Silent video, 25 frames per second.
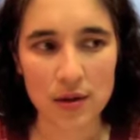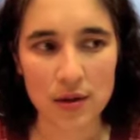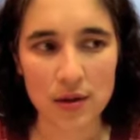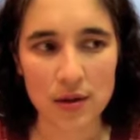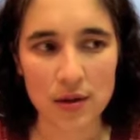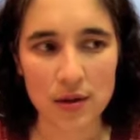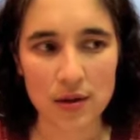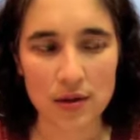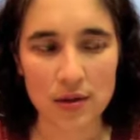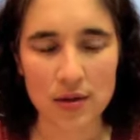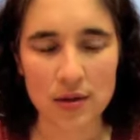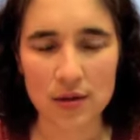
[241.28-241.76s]

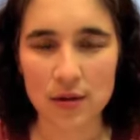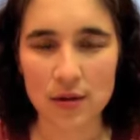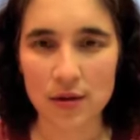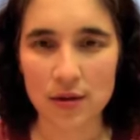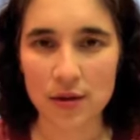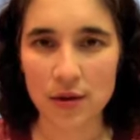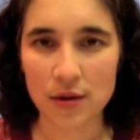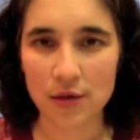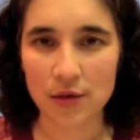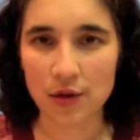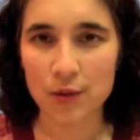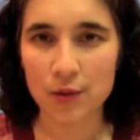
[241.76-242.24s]

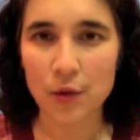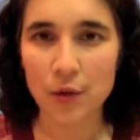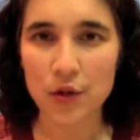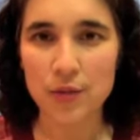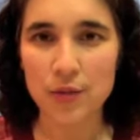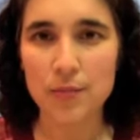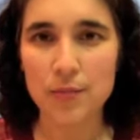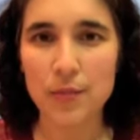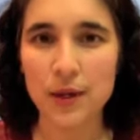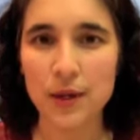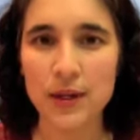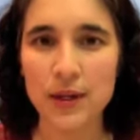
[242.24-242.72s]
the
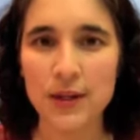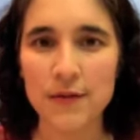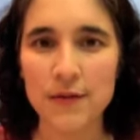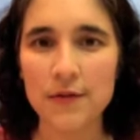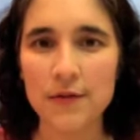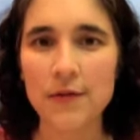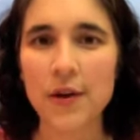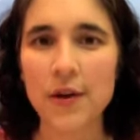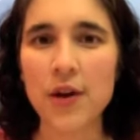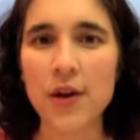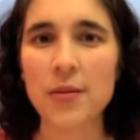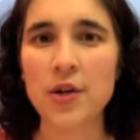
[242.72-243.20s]
responsibility
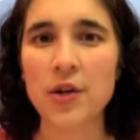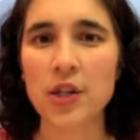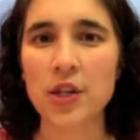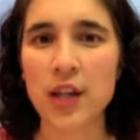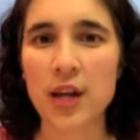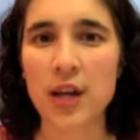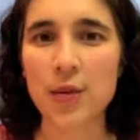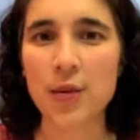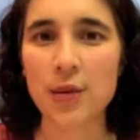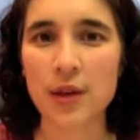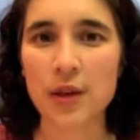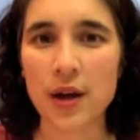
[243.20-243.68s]
very much
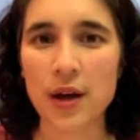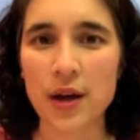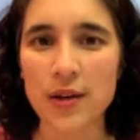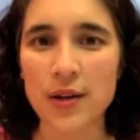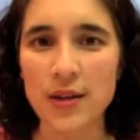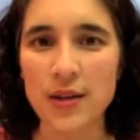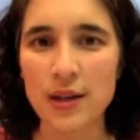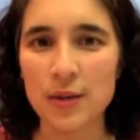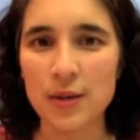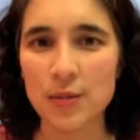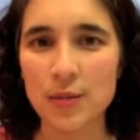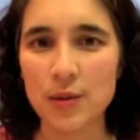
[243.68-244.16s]
lay with us
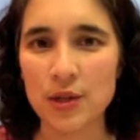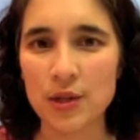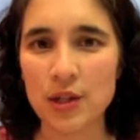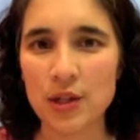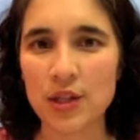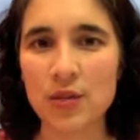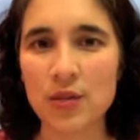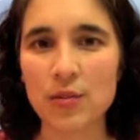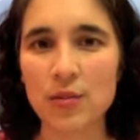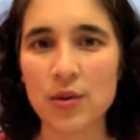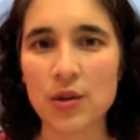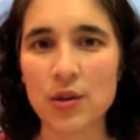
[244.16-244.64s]
as
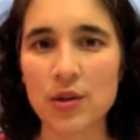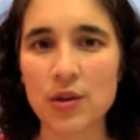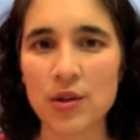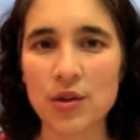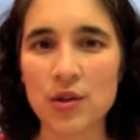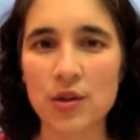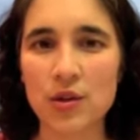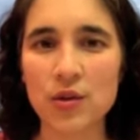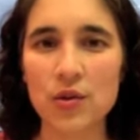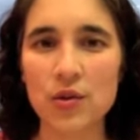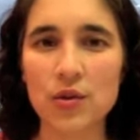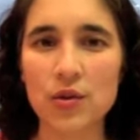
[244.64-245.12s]

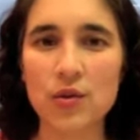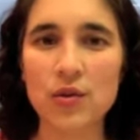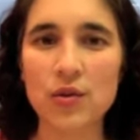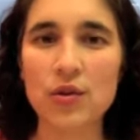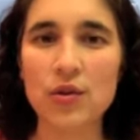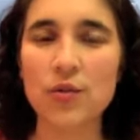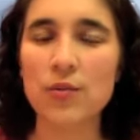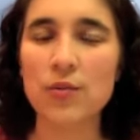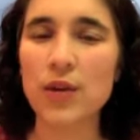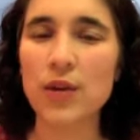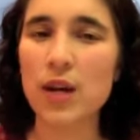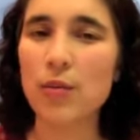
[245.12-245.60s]
participants to
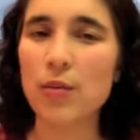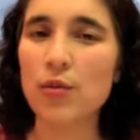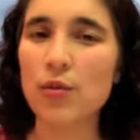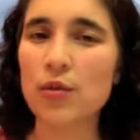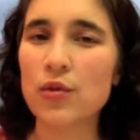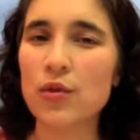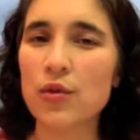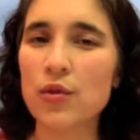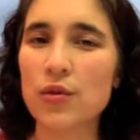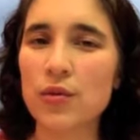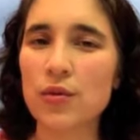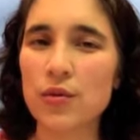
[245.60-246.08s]
be able
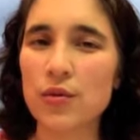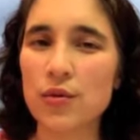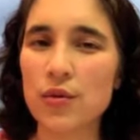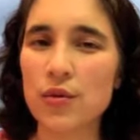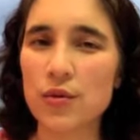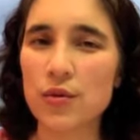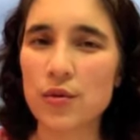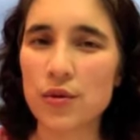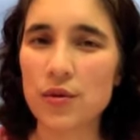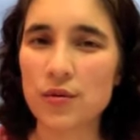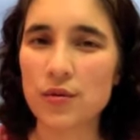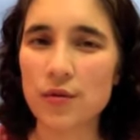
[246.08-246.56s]

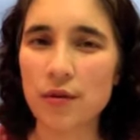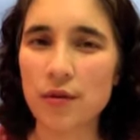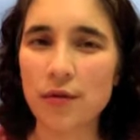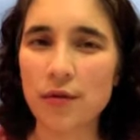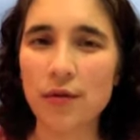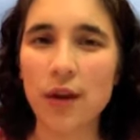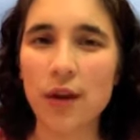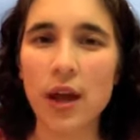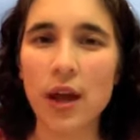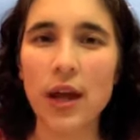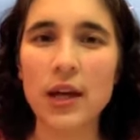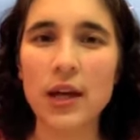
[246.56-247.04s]
to
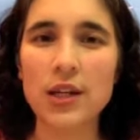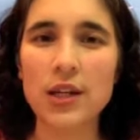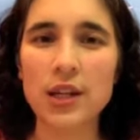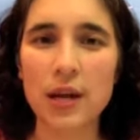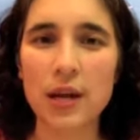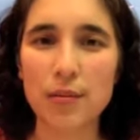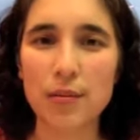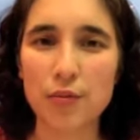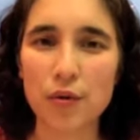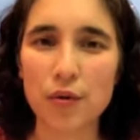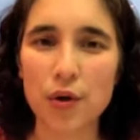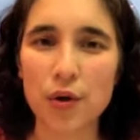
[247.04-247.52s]
reflect
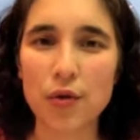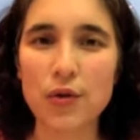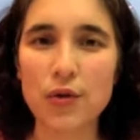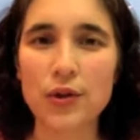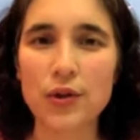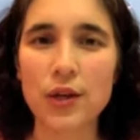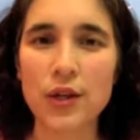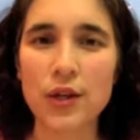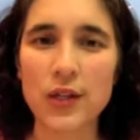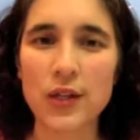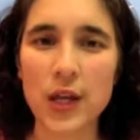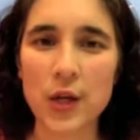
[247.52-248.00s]
and
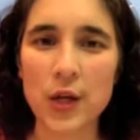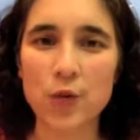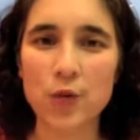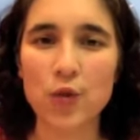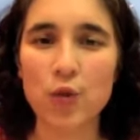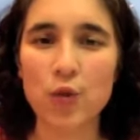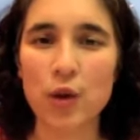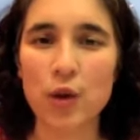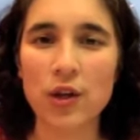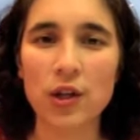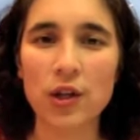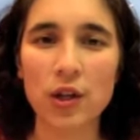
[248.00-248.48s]
process as we
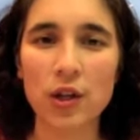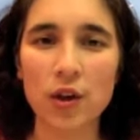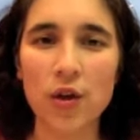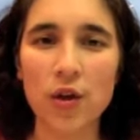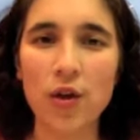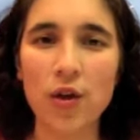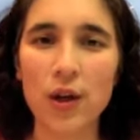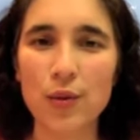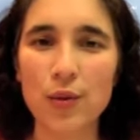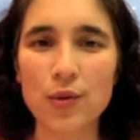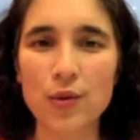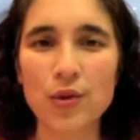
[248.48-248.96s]
went
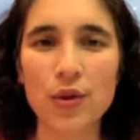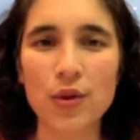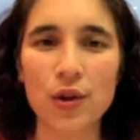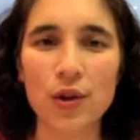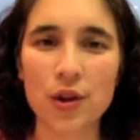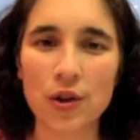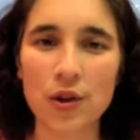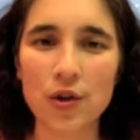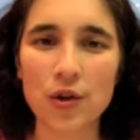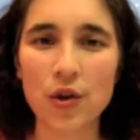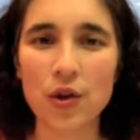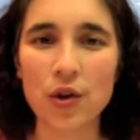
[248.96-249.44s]
along. It was not
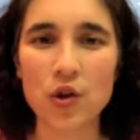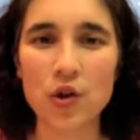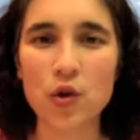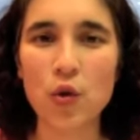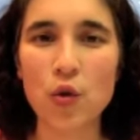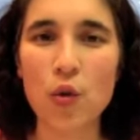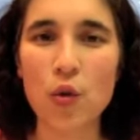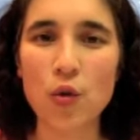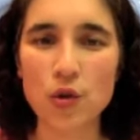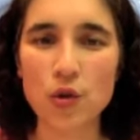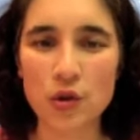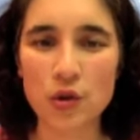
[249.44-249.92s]
a
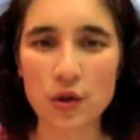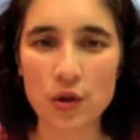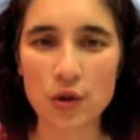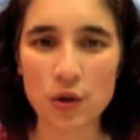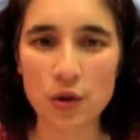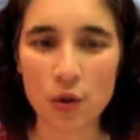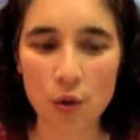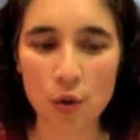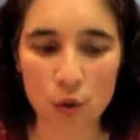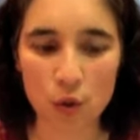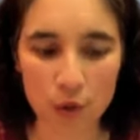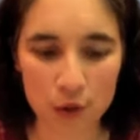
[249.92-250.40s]
taught
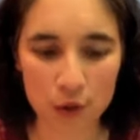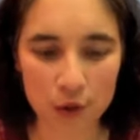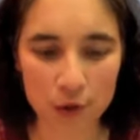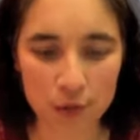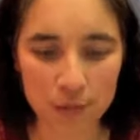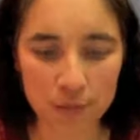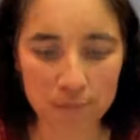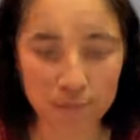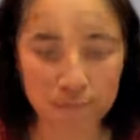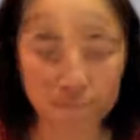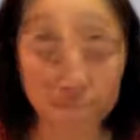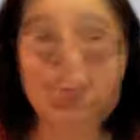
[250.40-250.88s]
course
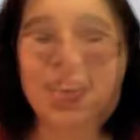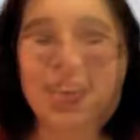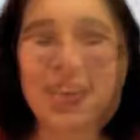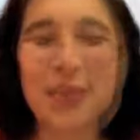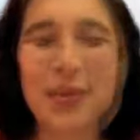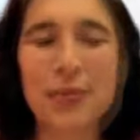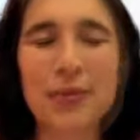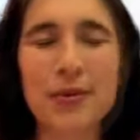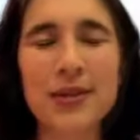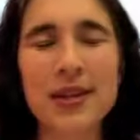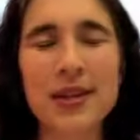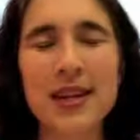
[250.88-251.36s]
really, and
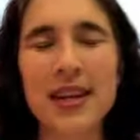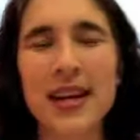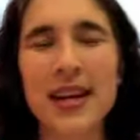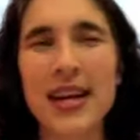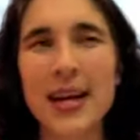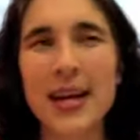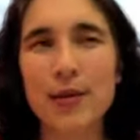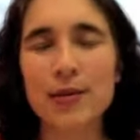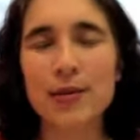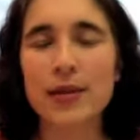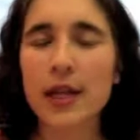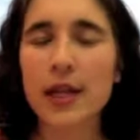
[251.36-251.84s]
it was
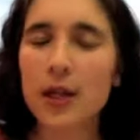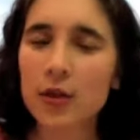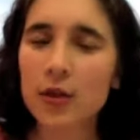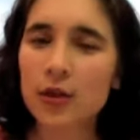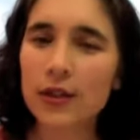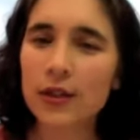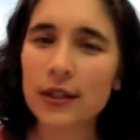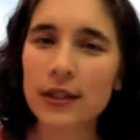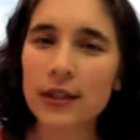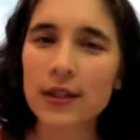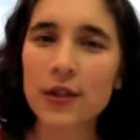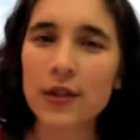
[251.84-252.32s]
an
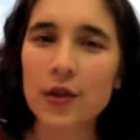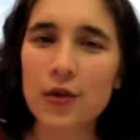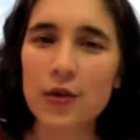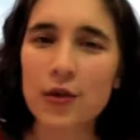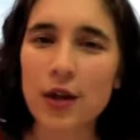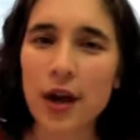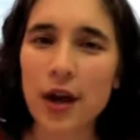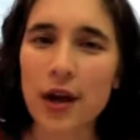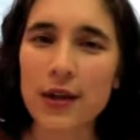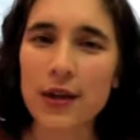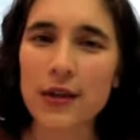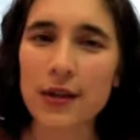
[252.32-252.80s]
interesting 2
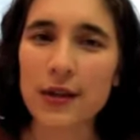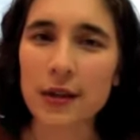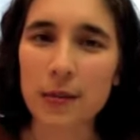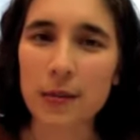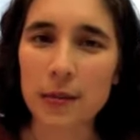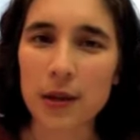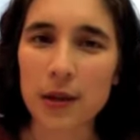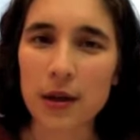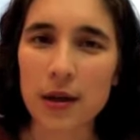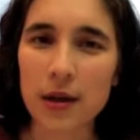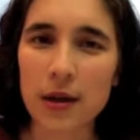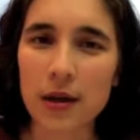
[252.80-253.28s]
days at the
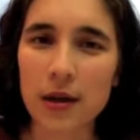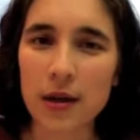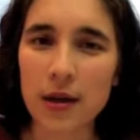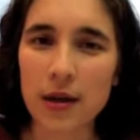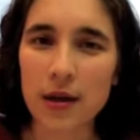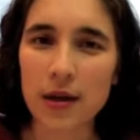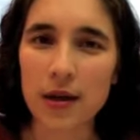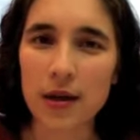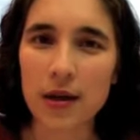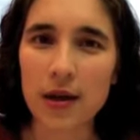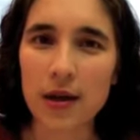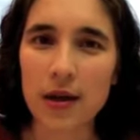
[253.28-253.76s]
beginning,